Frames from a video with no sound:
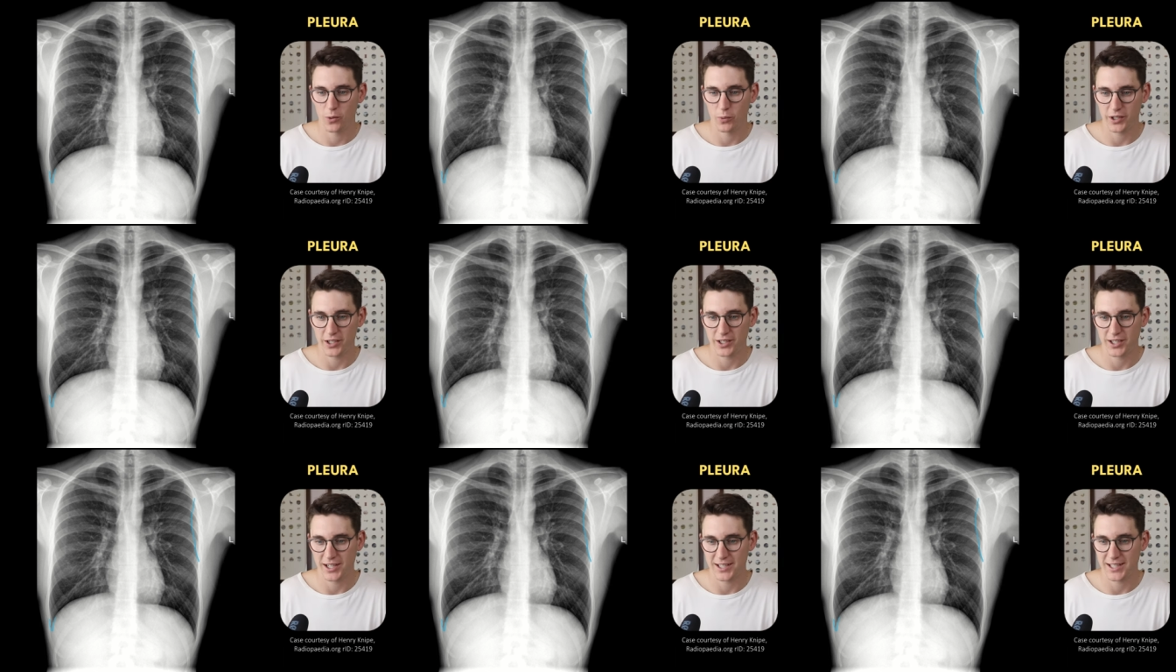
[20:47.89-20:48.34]

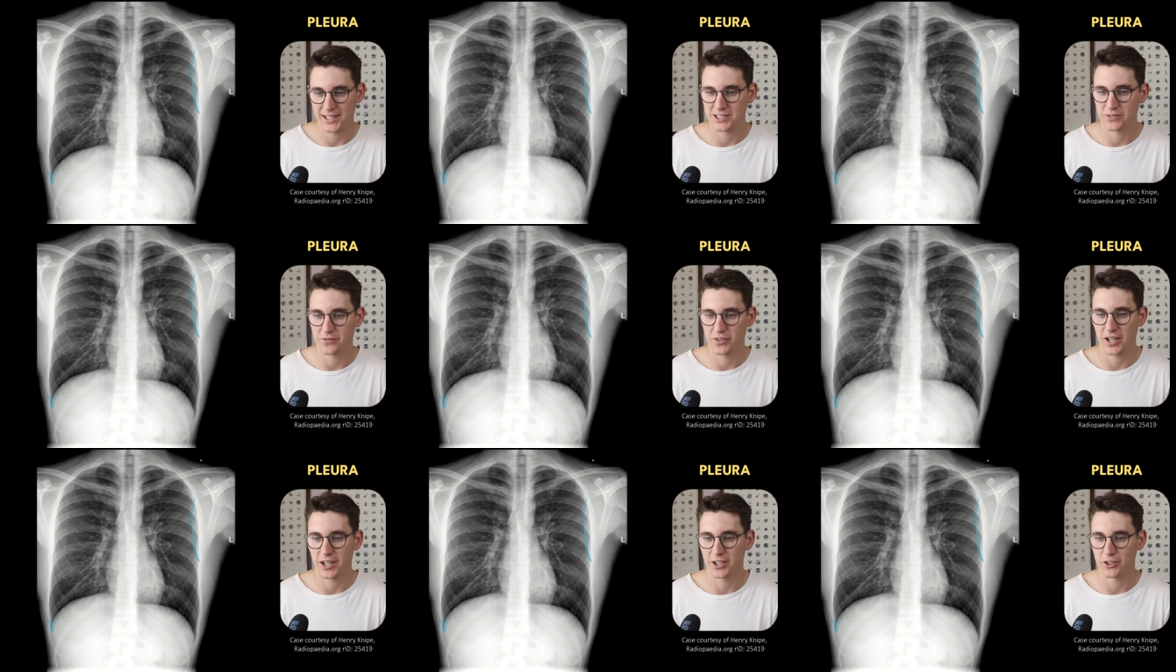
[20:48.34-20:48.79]
we can
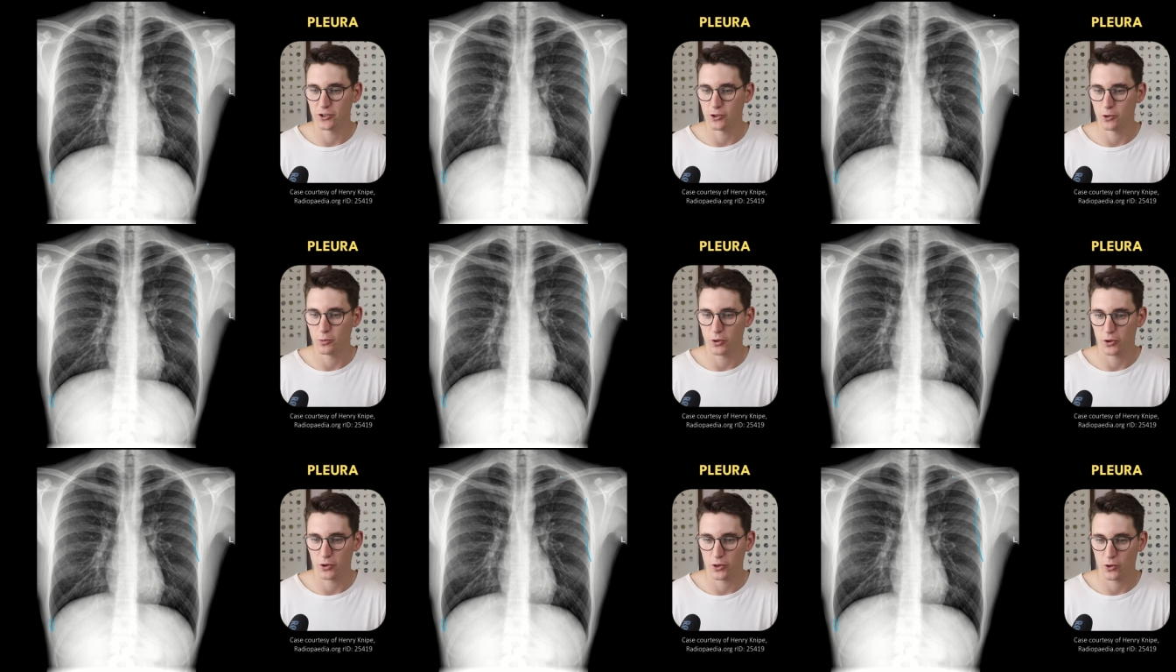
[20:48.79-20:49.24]
identify a
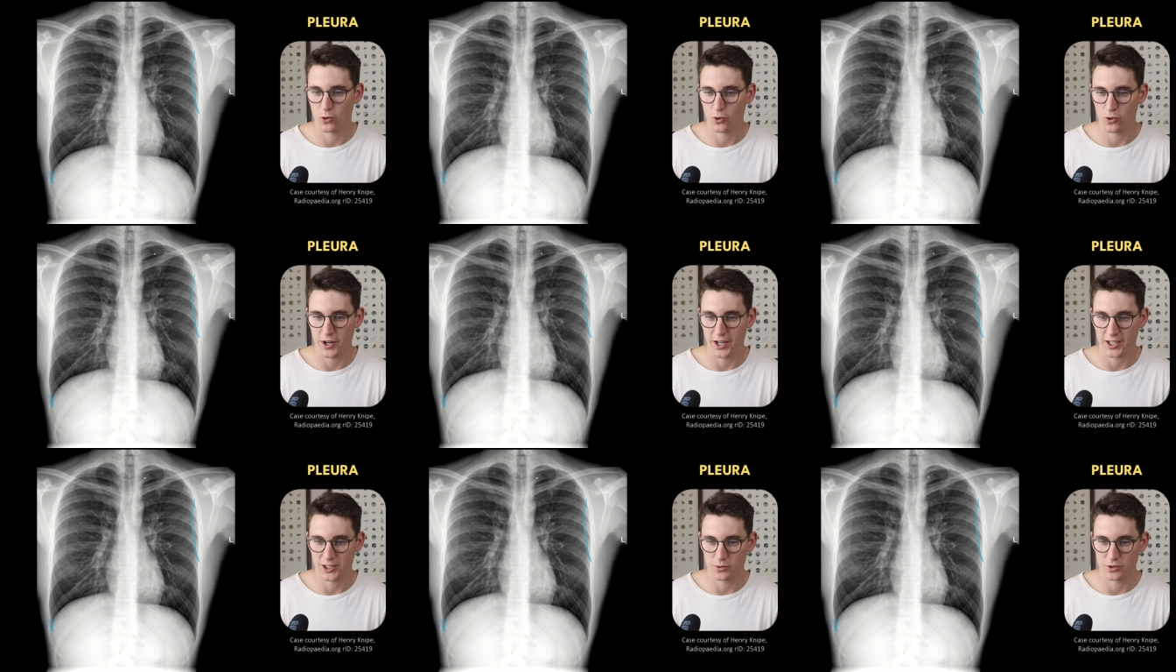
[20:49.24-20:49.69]

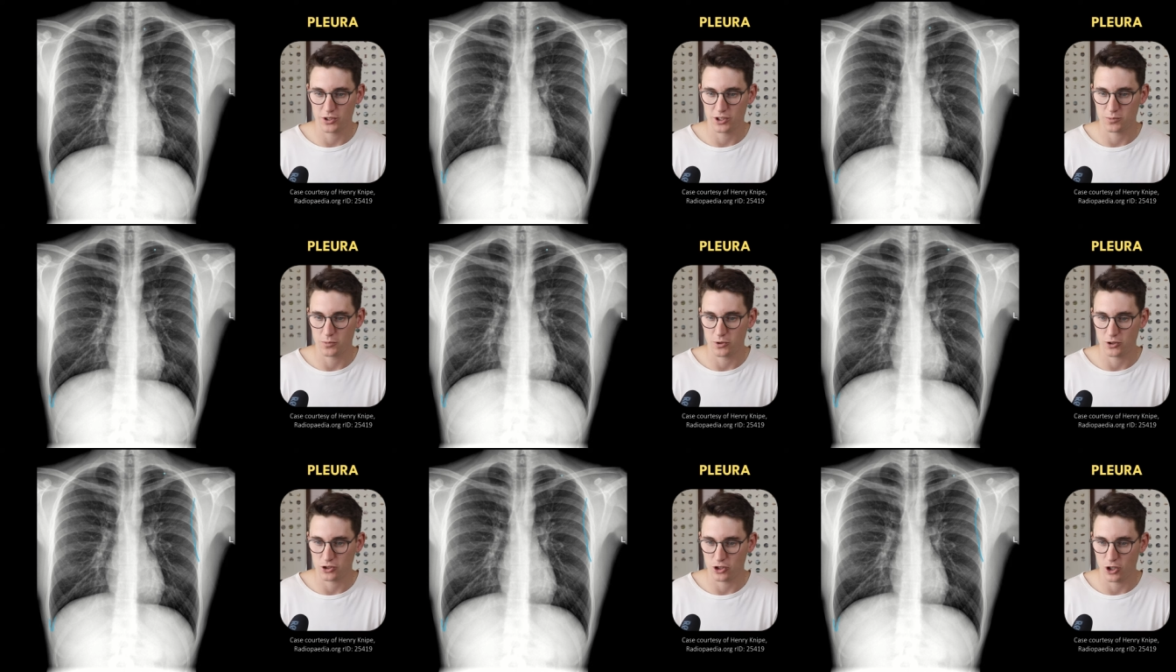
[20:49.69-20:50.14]
pneumothorax, which
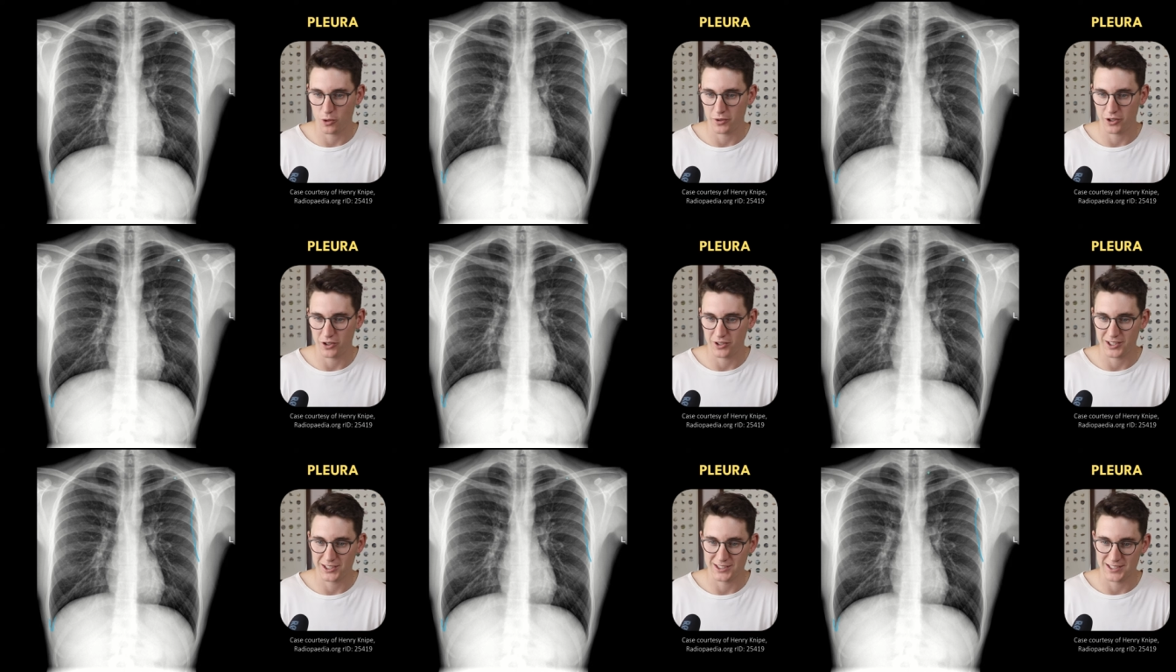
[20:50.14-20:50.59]
is most
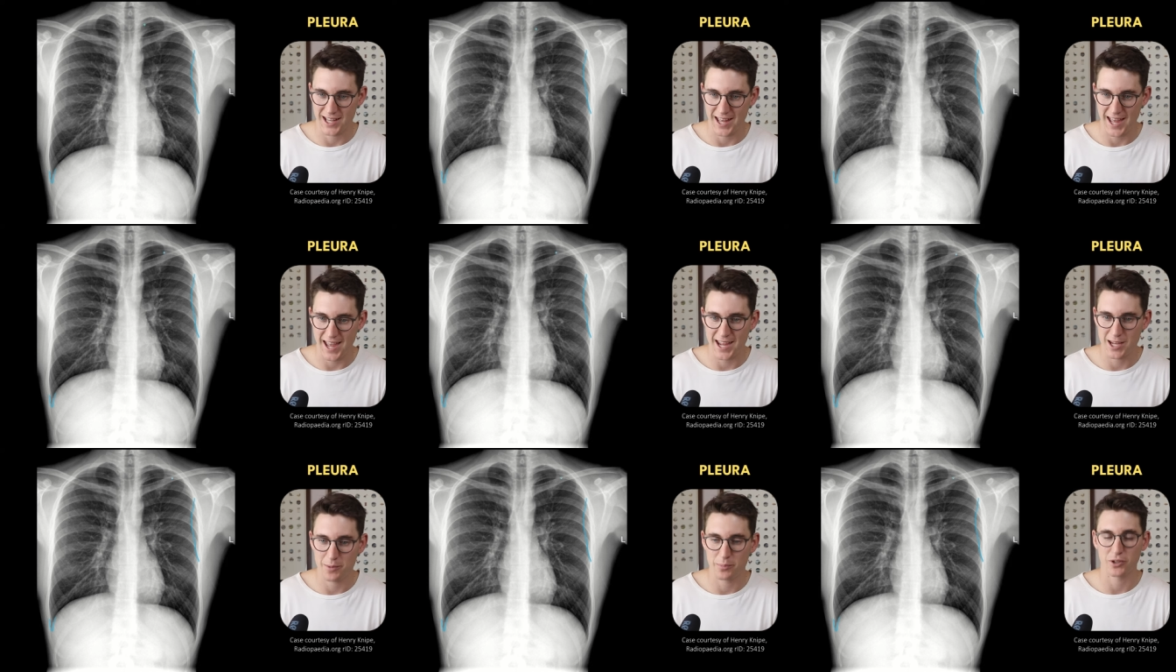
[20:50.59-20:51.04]
common on these
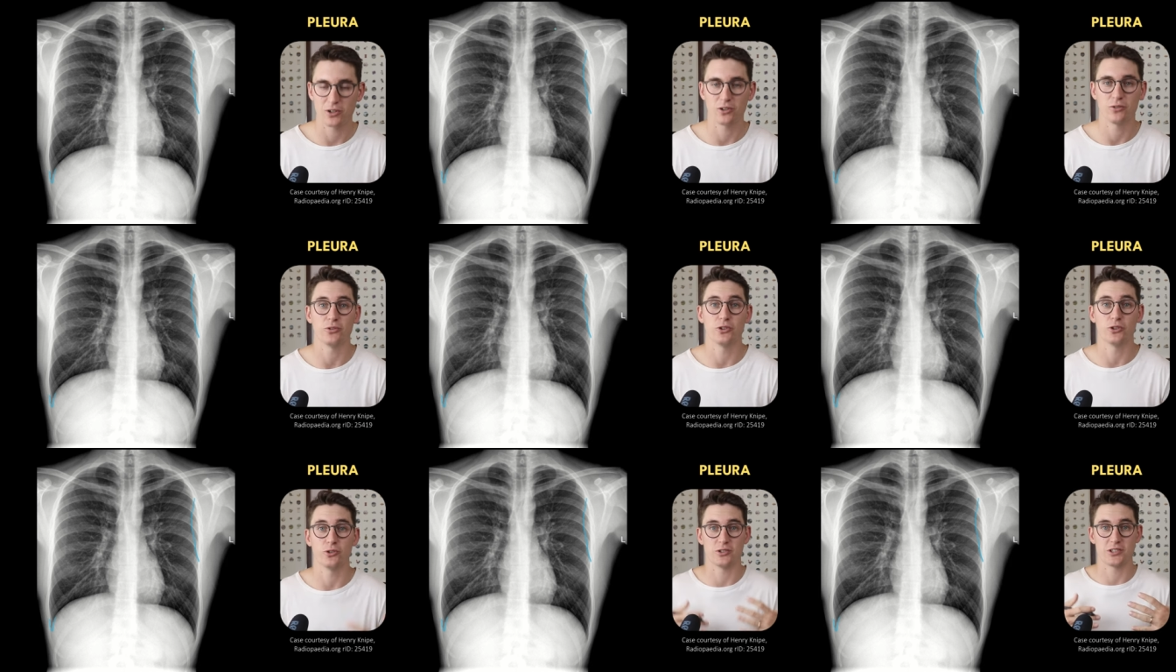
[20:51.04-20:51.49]

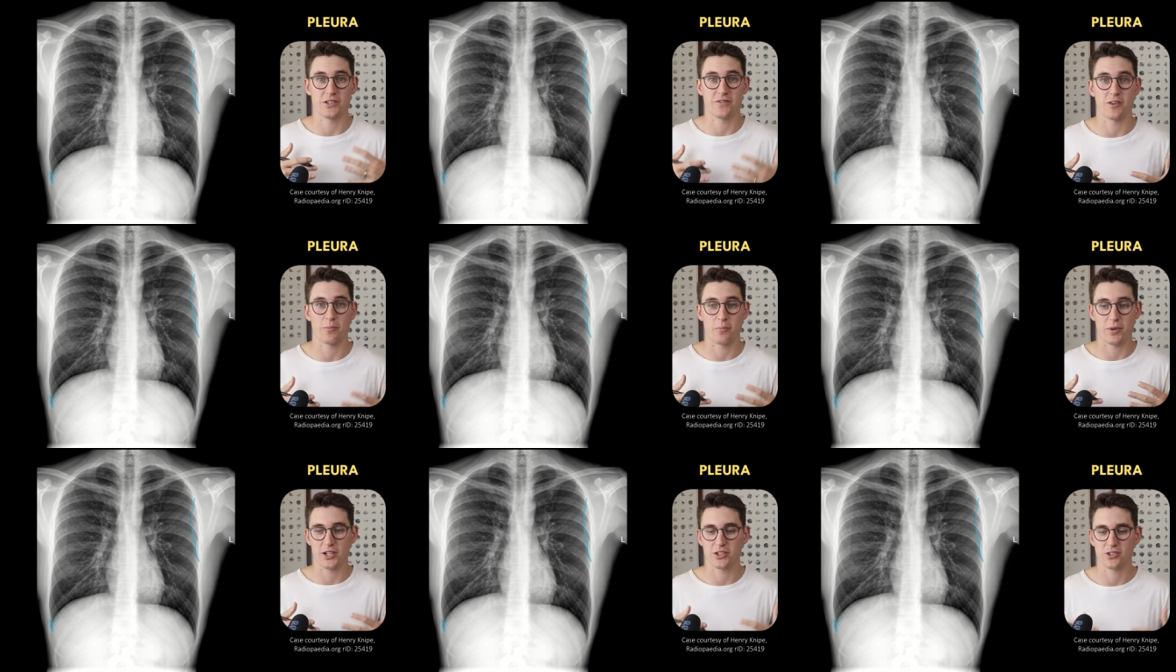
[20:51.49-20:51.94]
apical views if
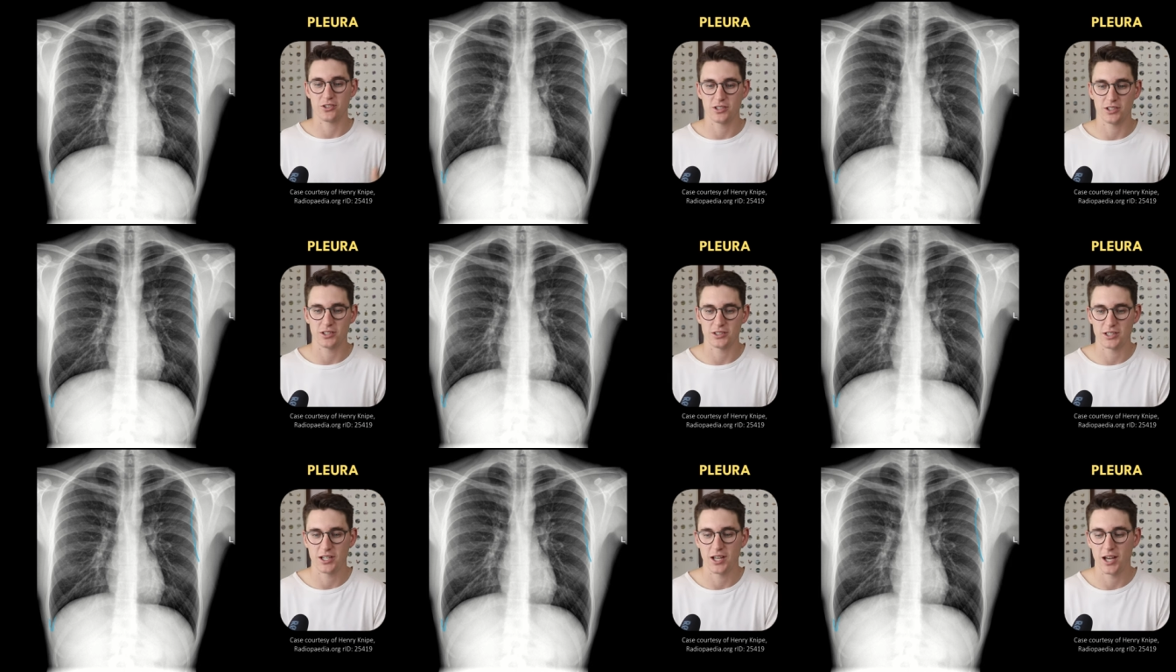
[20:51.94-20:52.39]
the
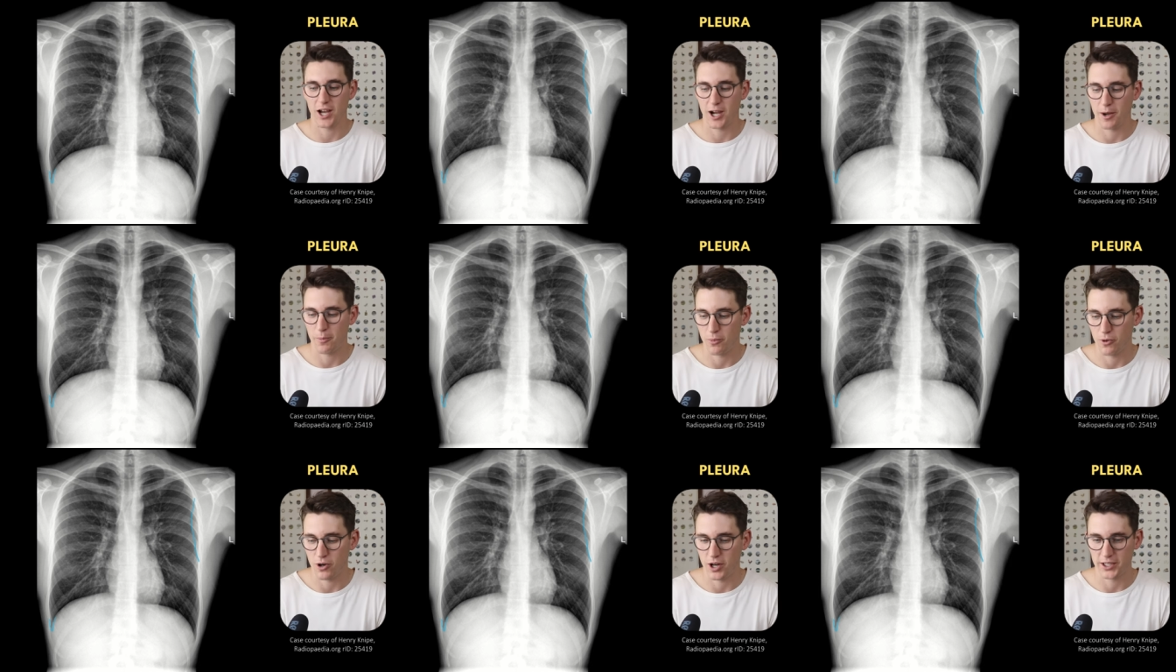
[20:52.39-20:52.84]
patient is
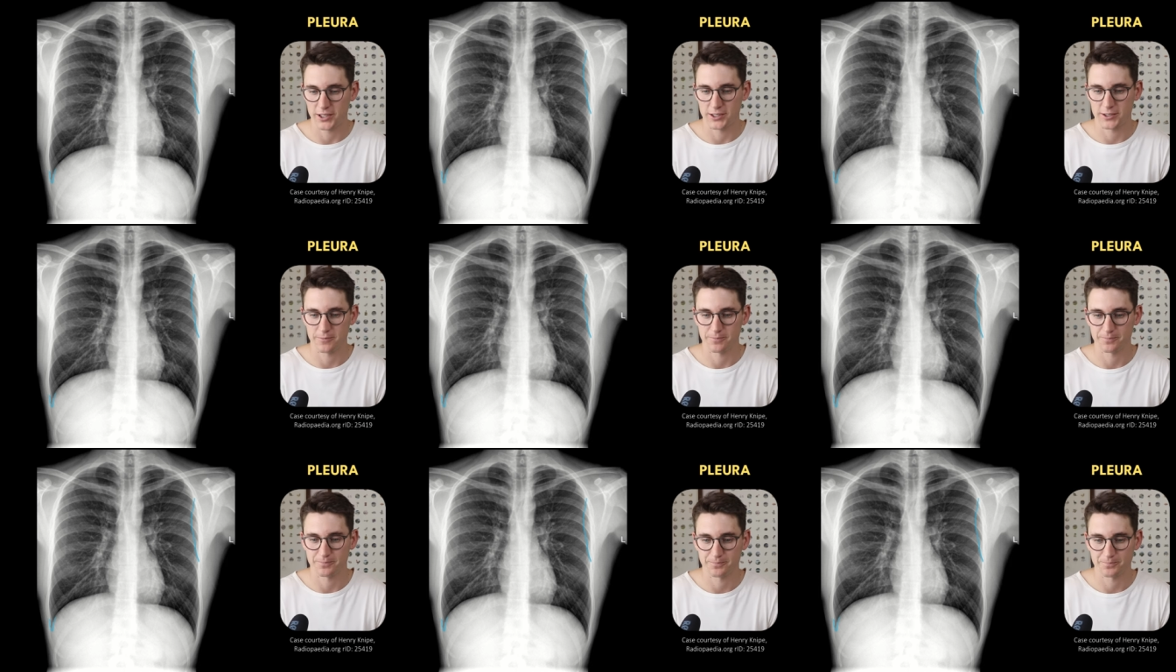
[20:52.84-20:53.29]

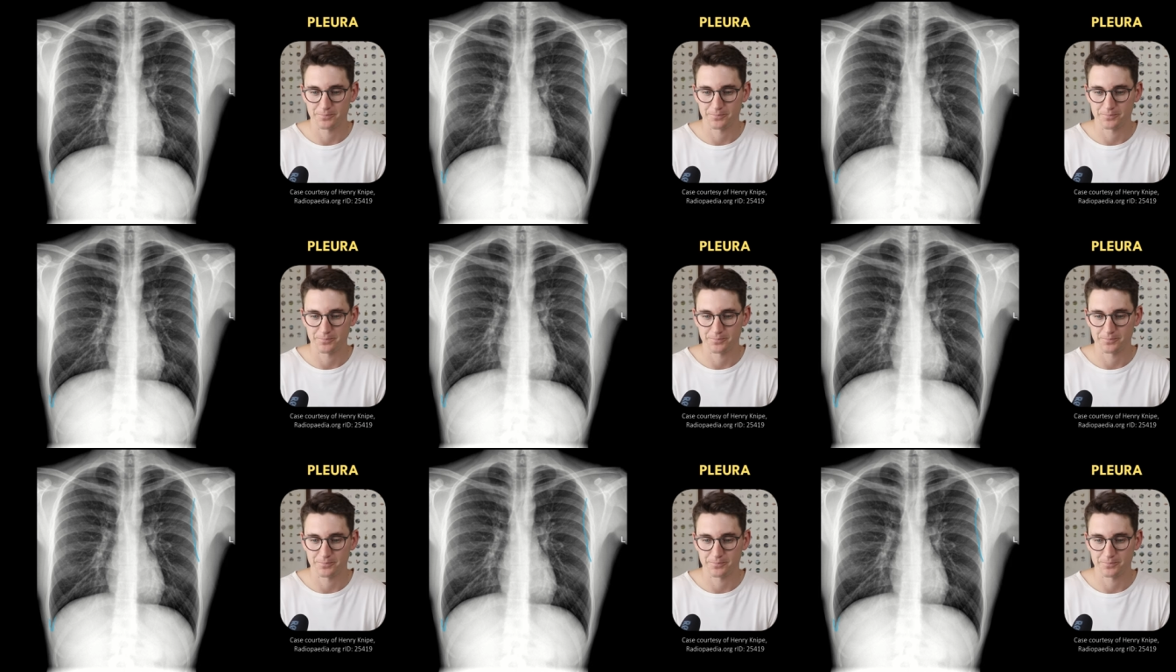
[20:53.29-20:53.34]
upright.